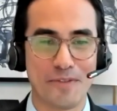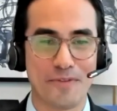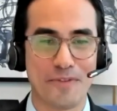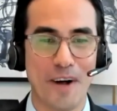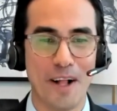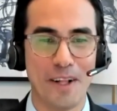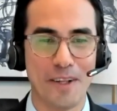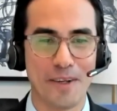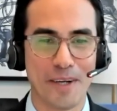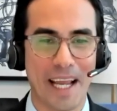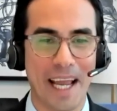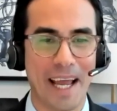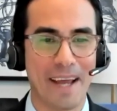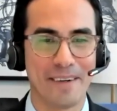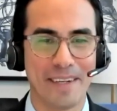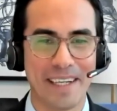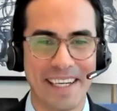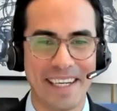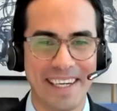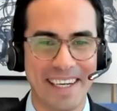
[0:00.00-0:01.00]
follow
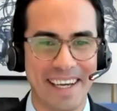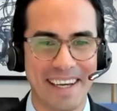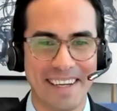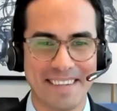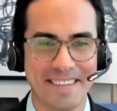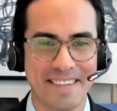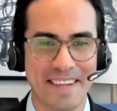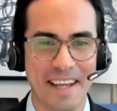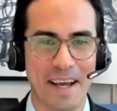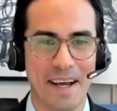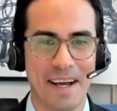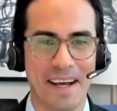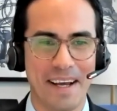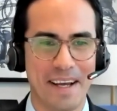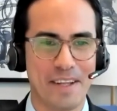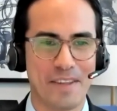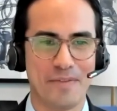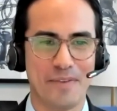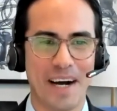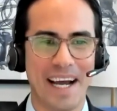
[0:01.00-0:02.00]
Carolina's
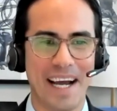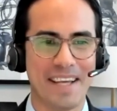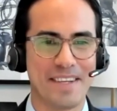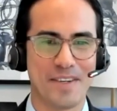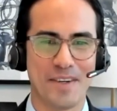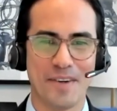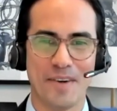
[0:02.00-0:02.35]
advice.